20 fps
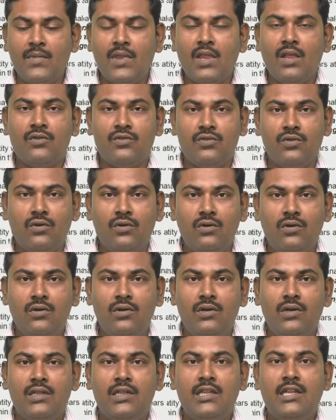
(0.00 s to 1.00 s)
So
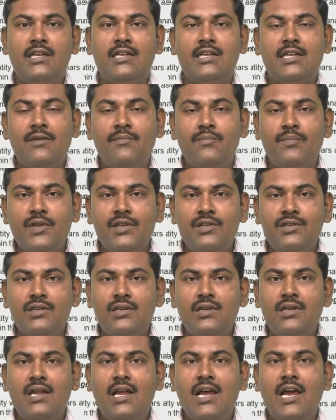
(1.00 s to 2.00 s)
the
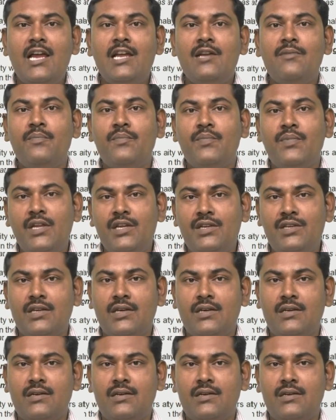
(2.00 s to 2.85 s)
temperature and pressure